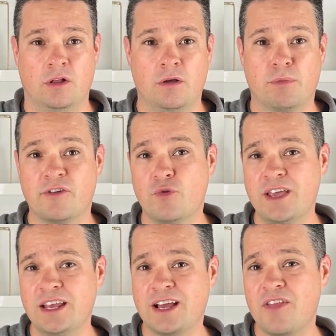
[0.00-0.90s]
But if we
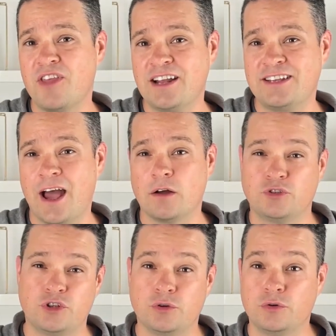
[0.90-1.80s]
could cut that down
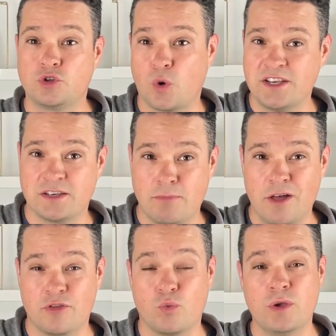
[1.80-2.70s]
to twice a
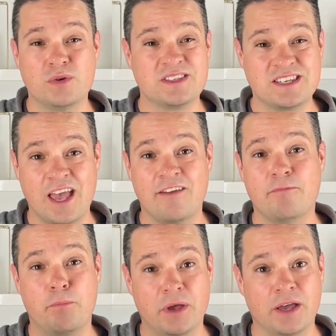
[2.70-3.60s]
month, we would
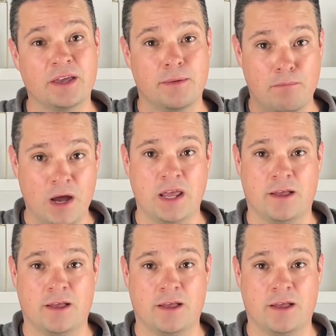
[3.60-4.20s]
save big money.